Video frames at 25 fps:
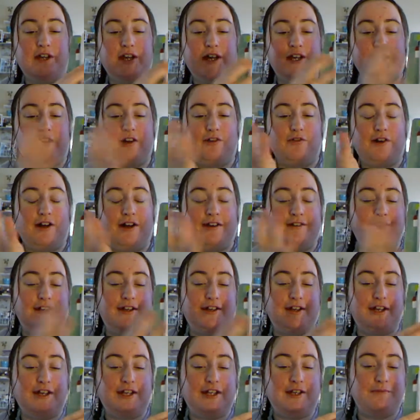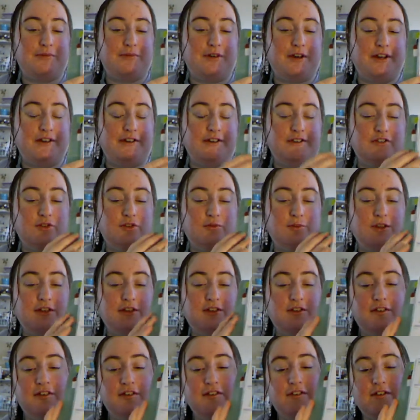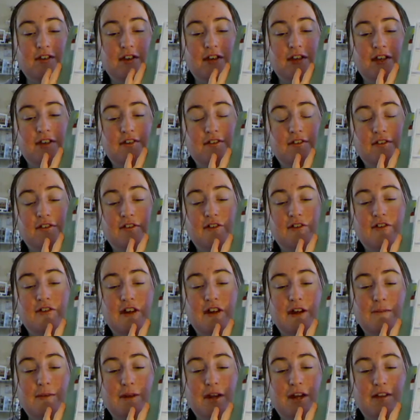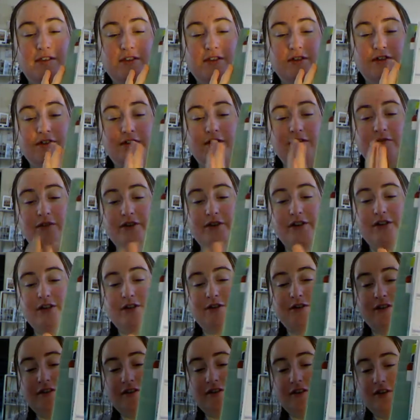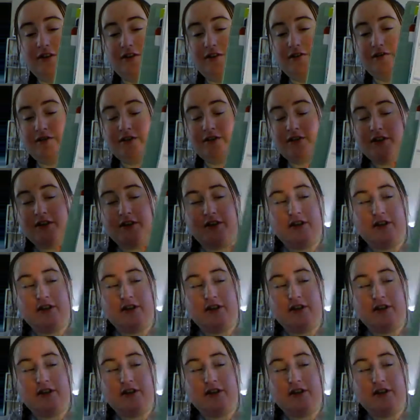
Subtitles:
and I'll write down any brainstorming notes I need to know about the video itself.